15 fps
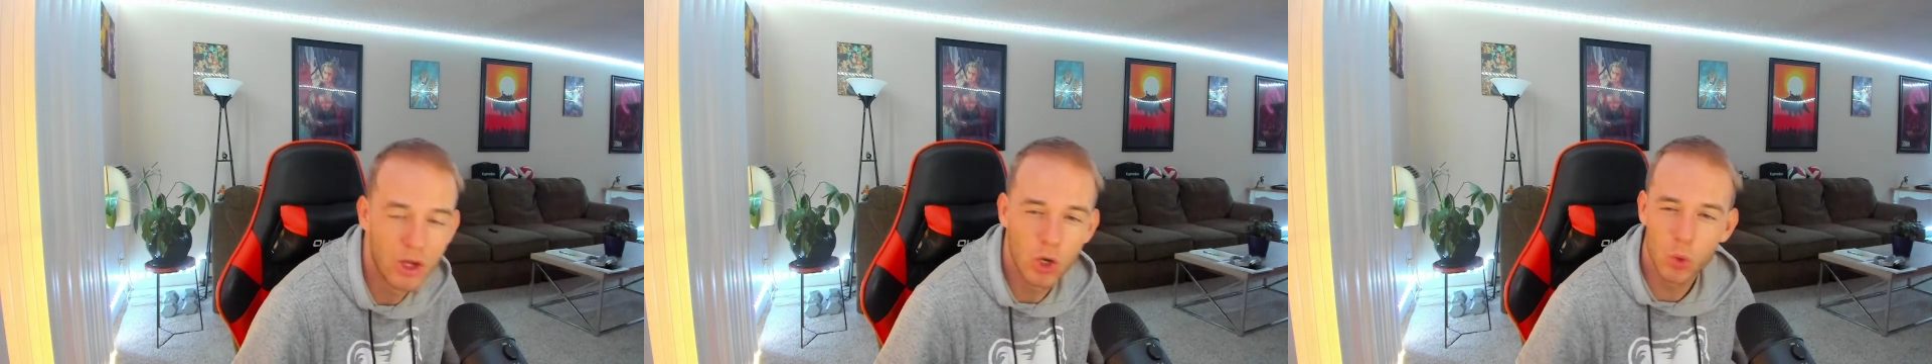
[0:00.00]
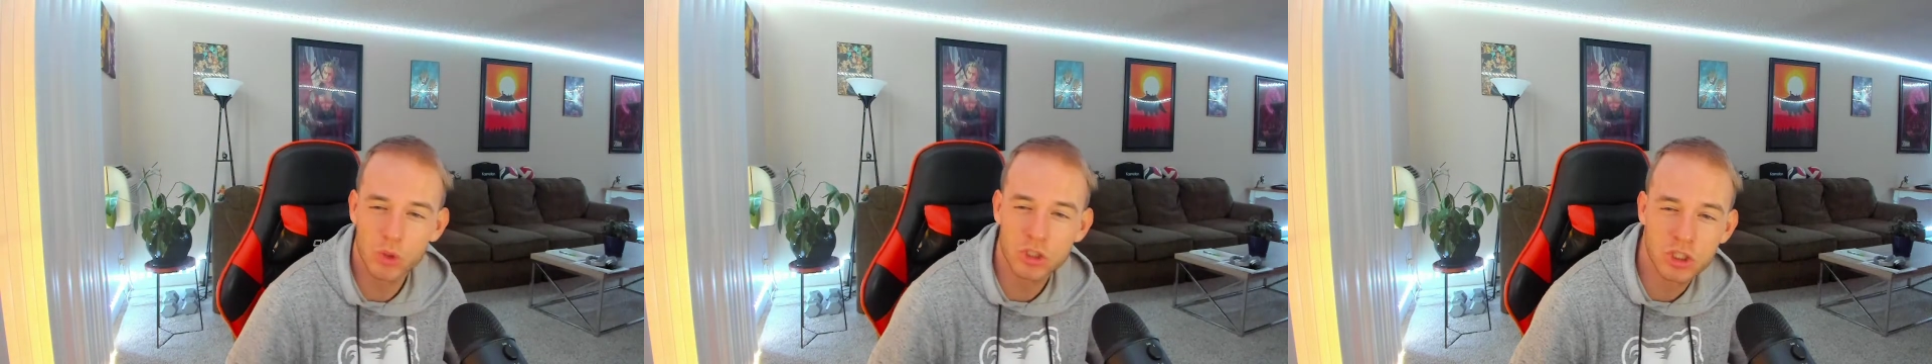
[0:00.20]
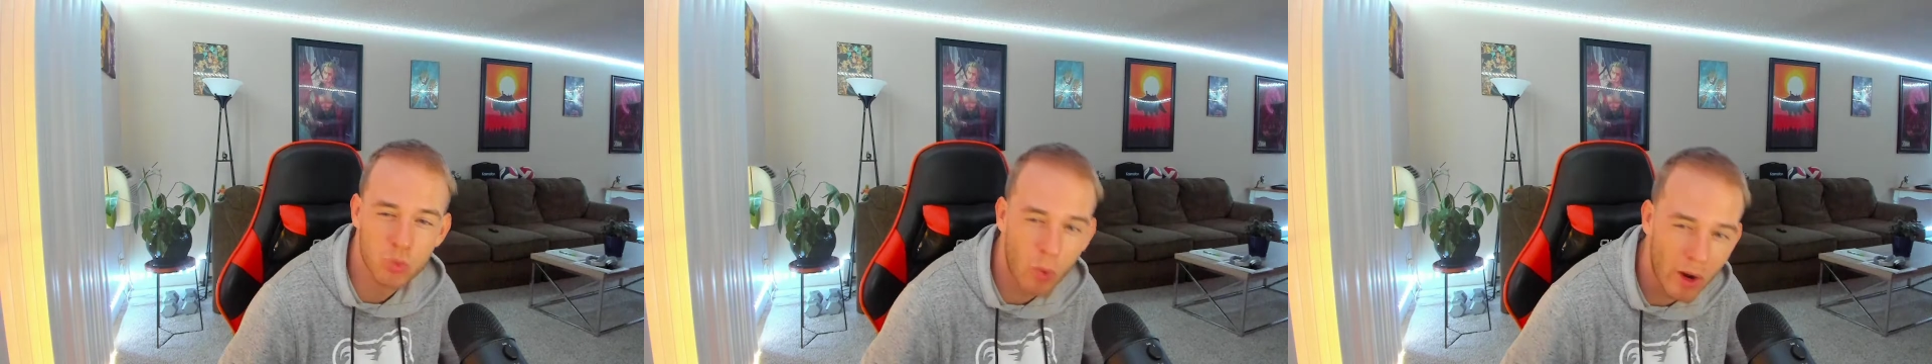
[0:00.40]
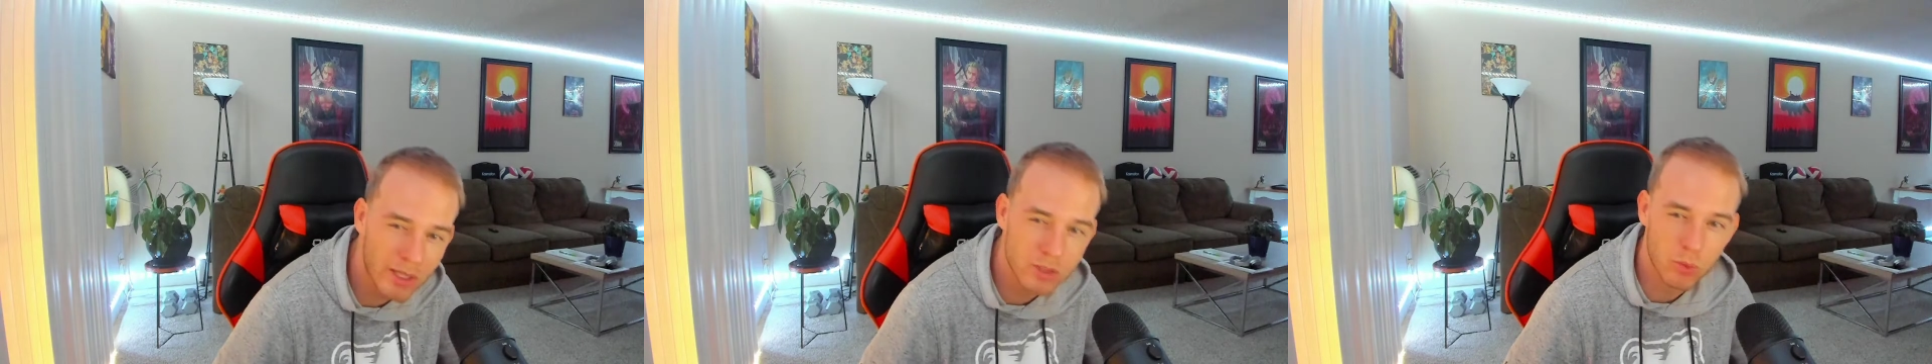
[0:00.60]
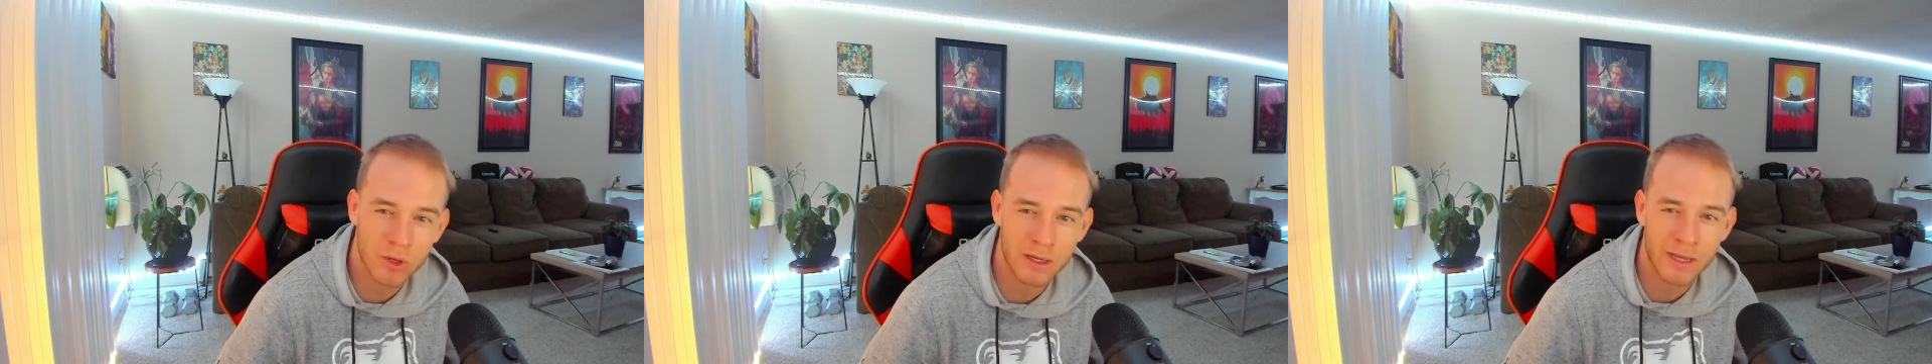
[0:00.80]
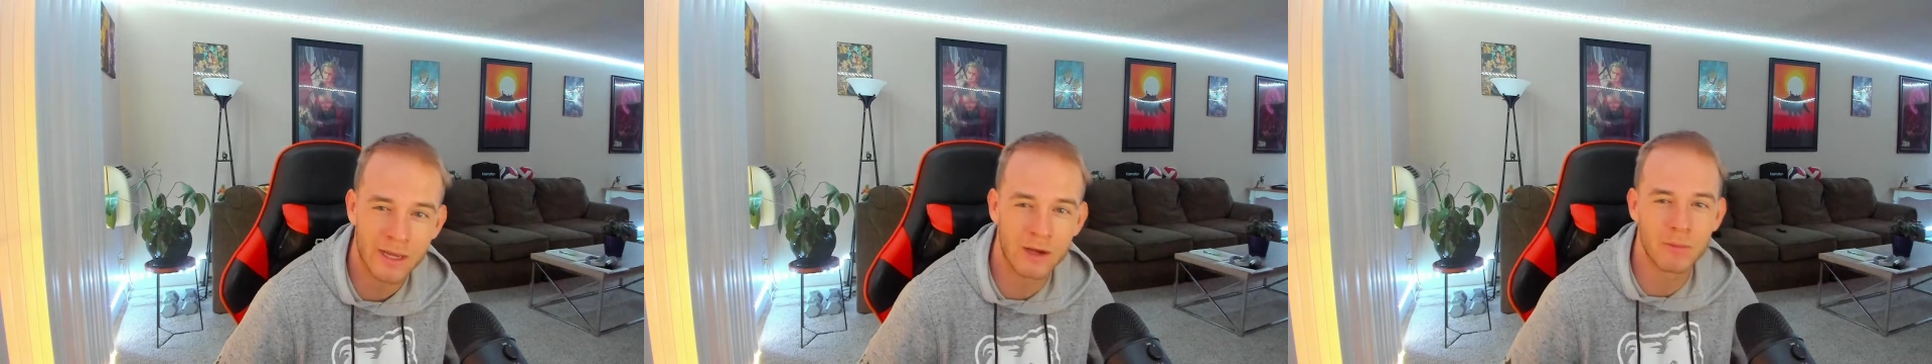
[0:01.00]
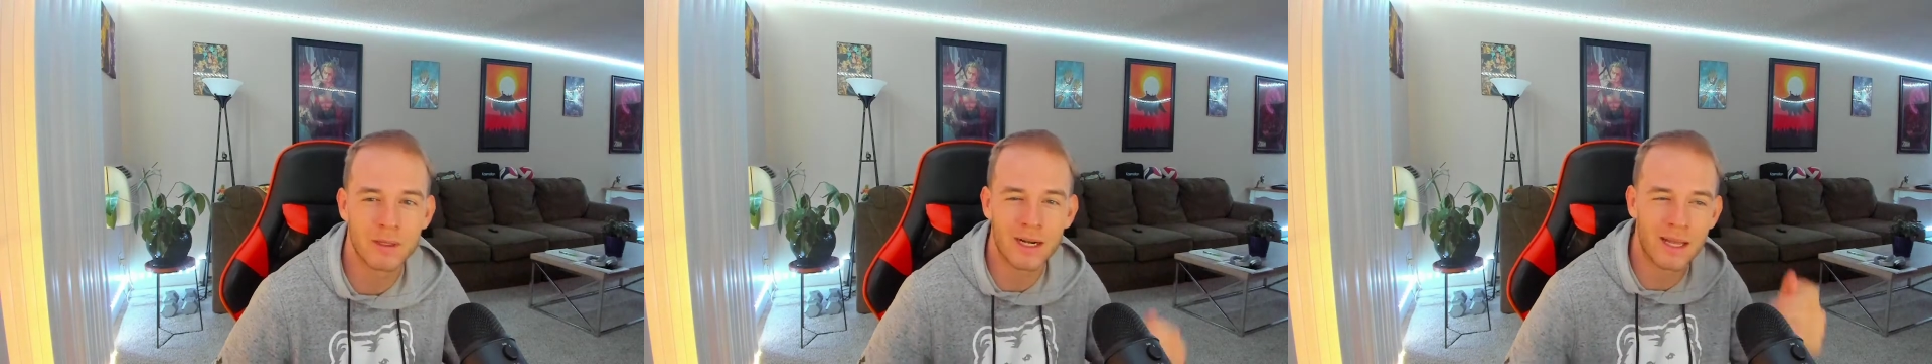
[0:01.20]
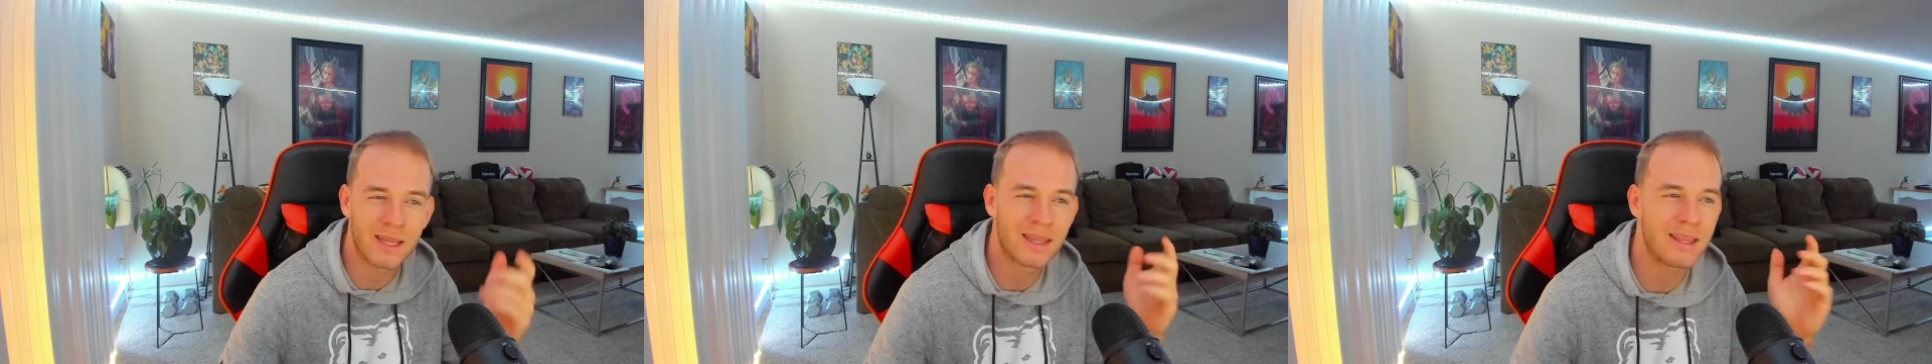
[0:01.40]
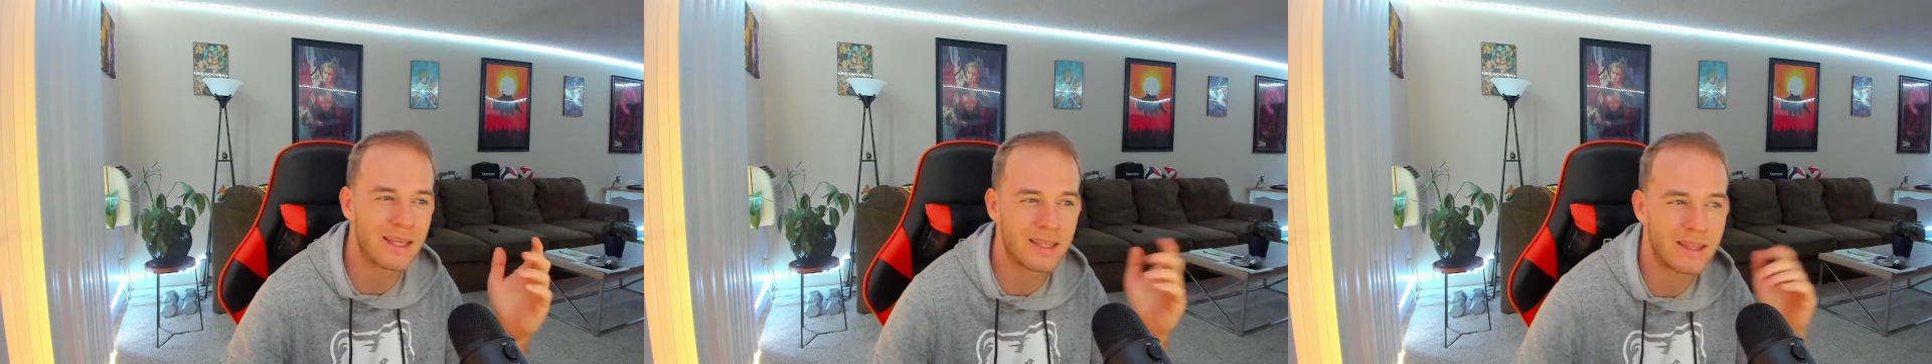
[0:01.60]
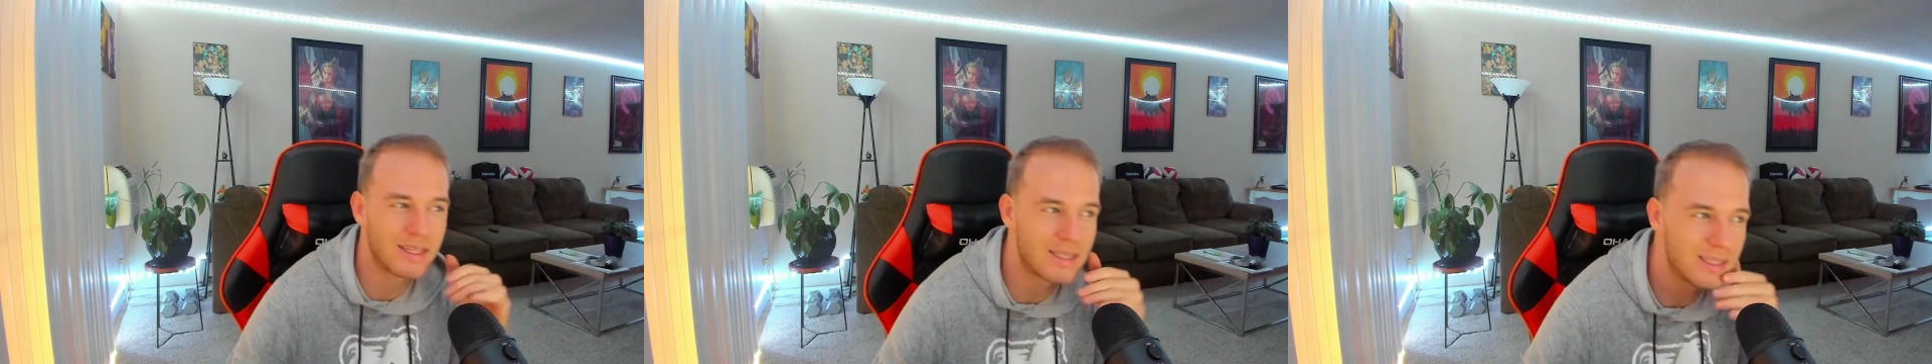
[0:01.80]
which is why he's wearing a helmet, and I think
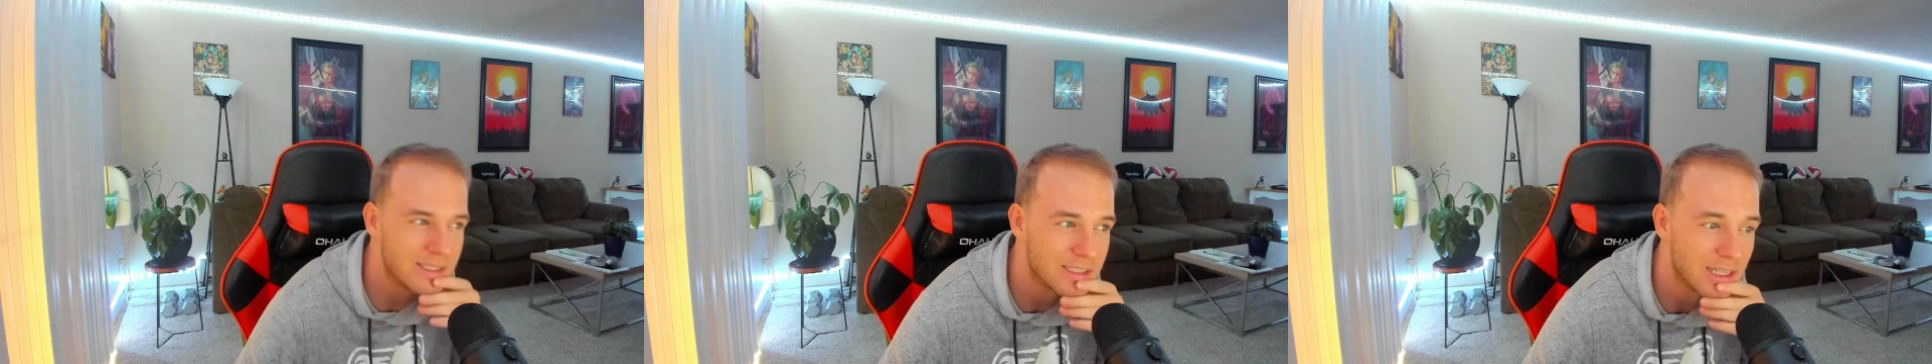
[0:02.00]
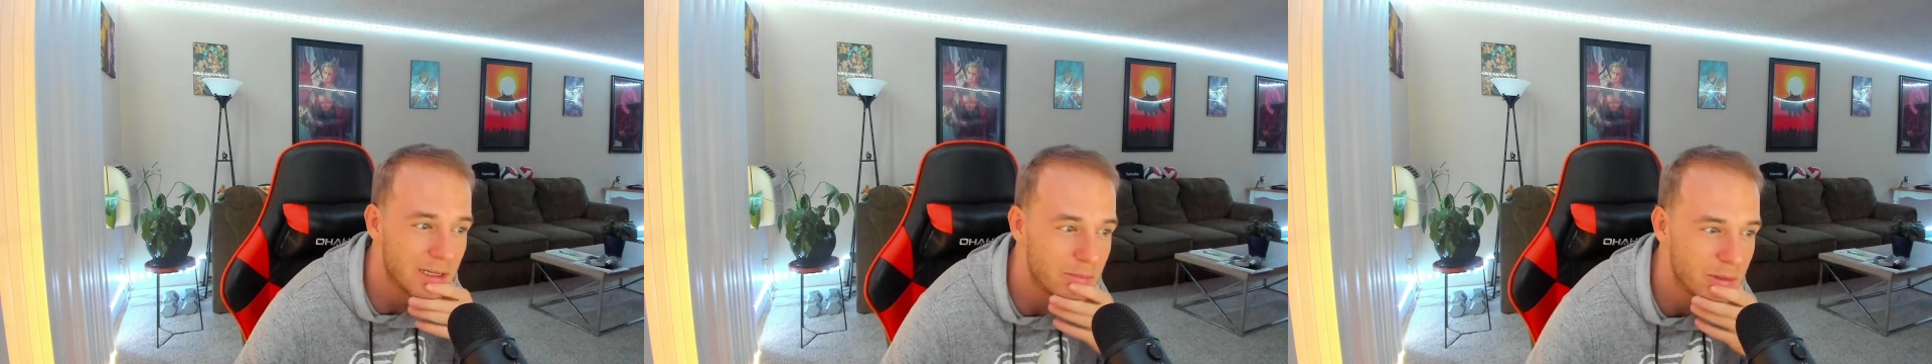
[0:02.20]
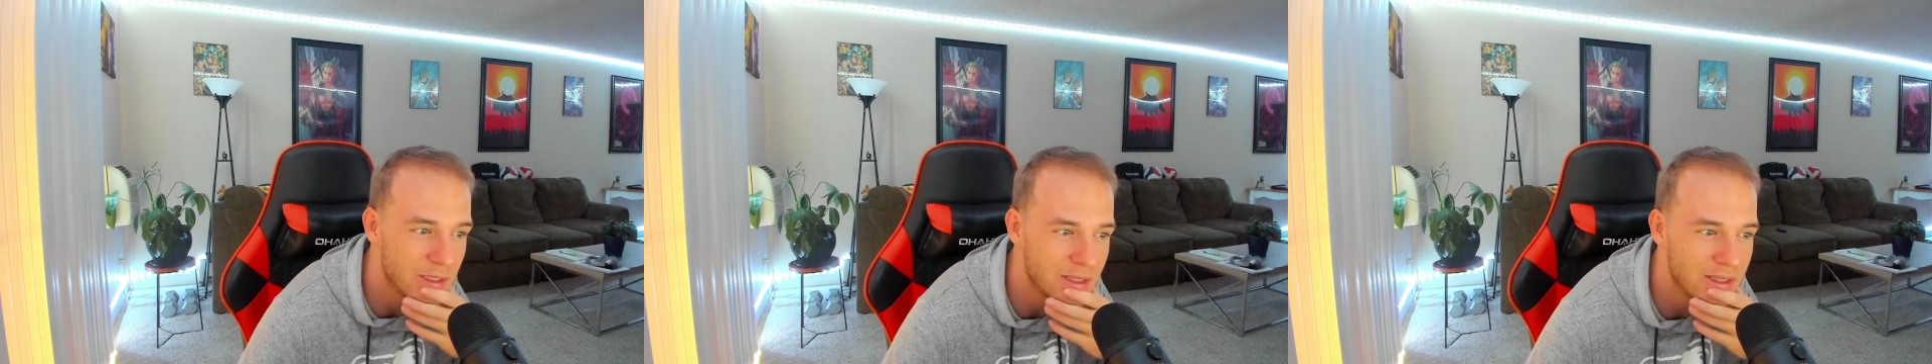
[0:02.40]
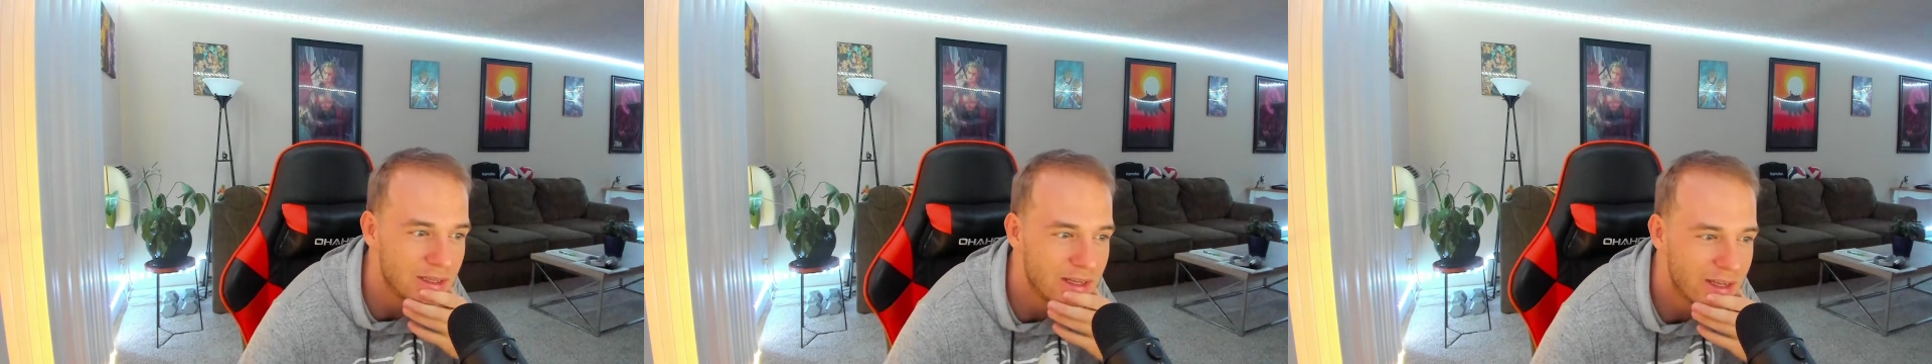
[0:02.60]
that he's going to be